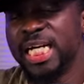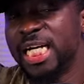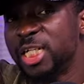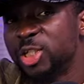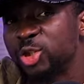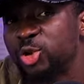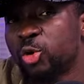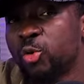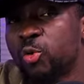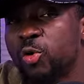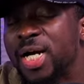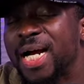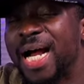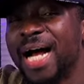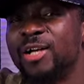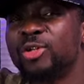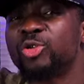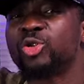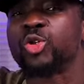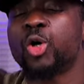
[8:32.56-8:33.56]
You
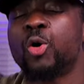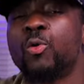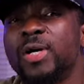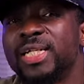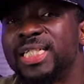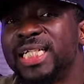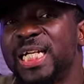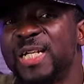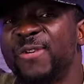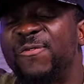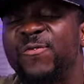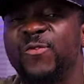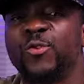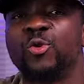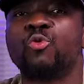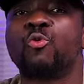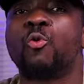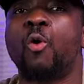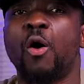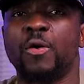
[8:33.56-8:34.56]
can do it if
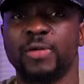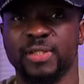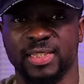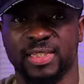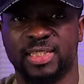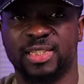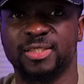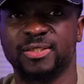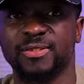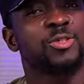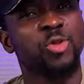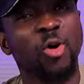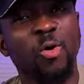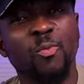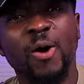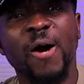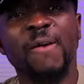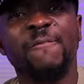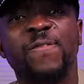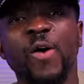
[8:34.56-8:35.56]
you want.
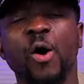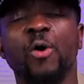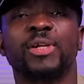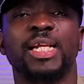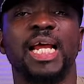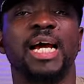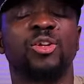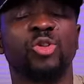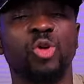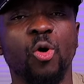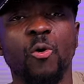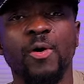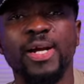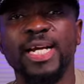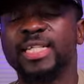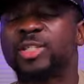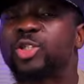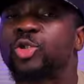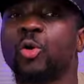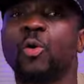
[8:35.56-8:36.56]
Stonebwoy felt like doing
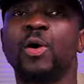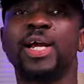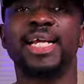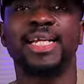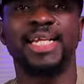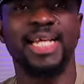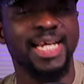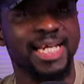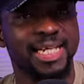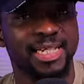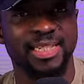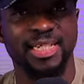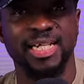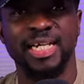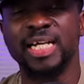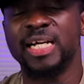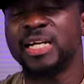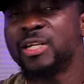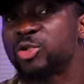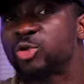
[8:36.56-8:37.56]
it, so he did.
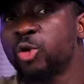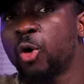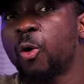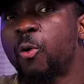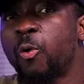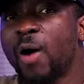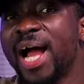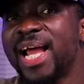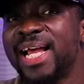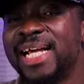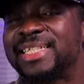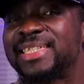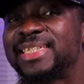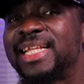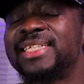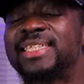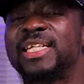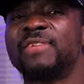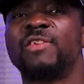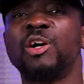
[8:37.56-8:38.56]
So why is
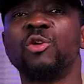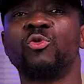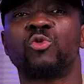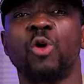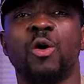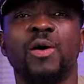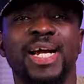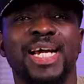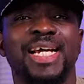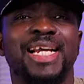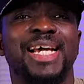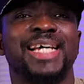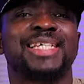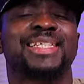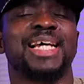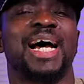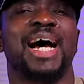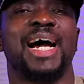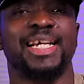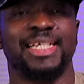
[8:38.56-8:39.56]
this even wrong in
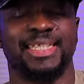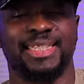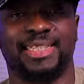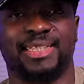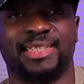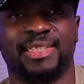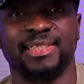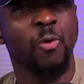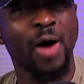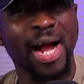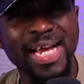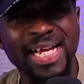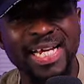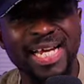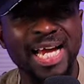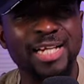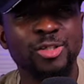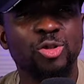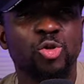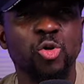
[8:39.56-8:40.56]
his eyes? Why
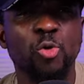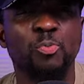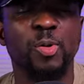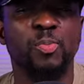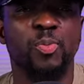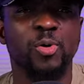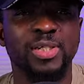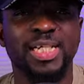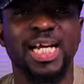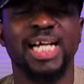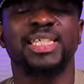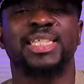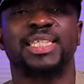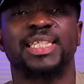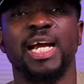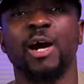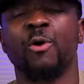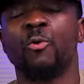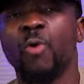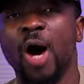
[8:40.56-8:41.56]
can't two people just
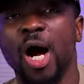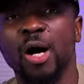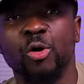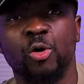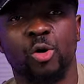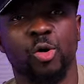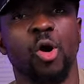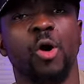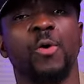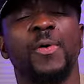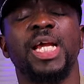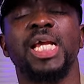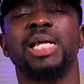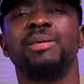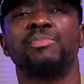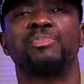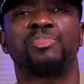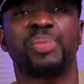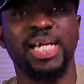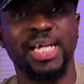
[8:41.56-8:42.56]
share one glory
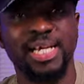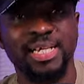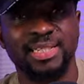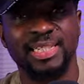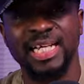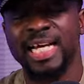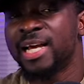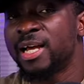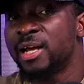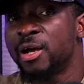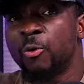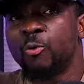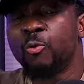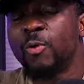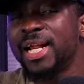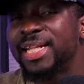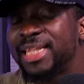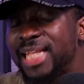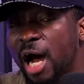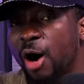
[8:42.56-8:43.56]
in peace
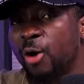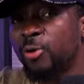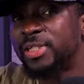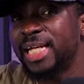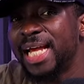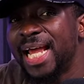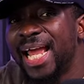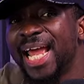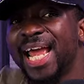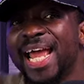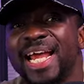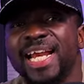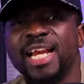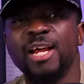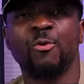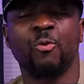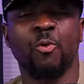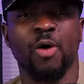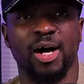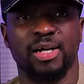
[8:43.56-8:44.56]
without
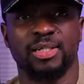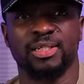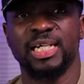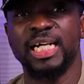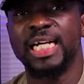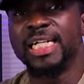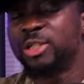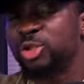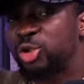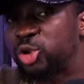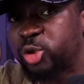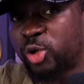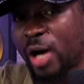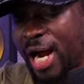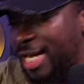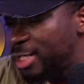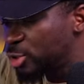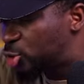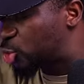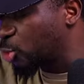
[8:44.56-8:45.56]
anyone
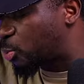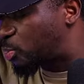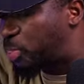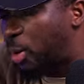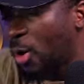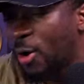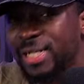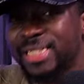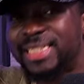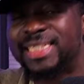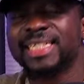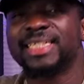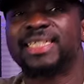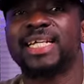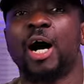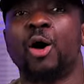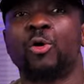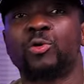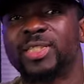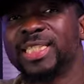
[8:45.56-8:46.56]
trying to point it
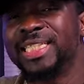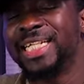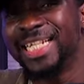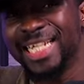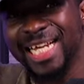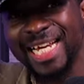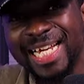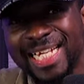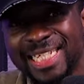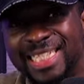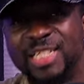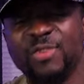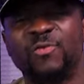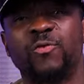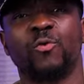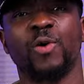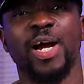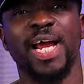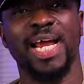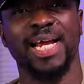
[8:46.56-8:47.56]
out in a negative
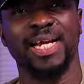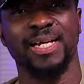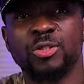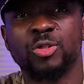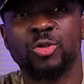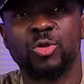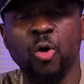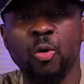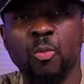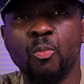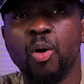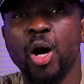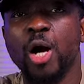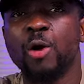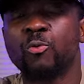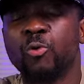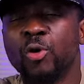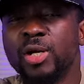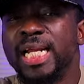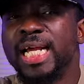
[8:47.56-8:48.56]
way? Stonebwoy
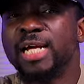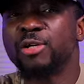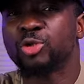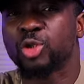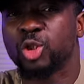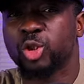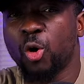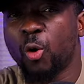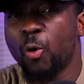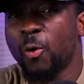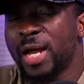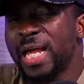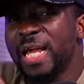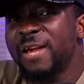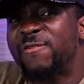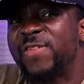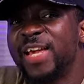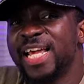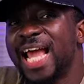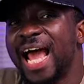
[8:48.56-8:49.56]
wouldn't grow
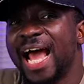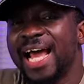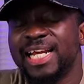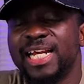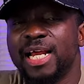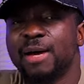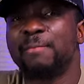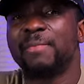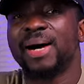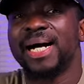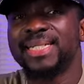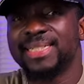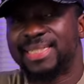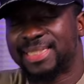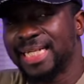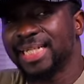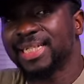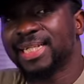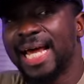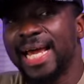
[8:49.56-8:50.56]
if he had the
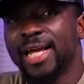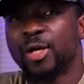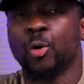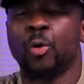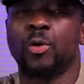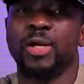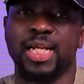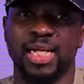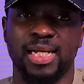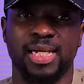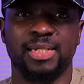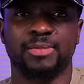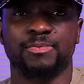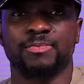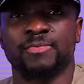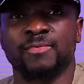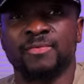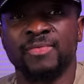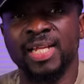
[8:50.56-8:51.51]
mindset like Olele.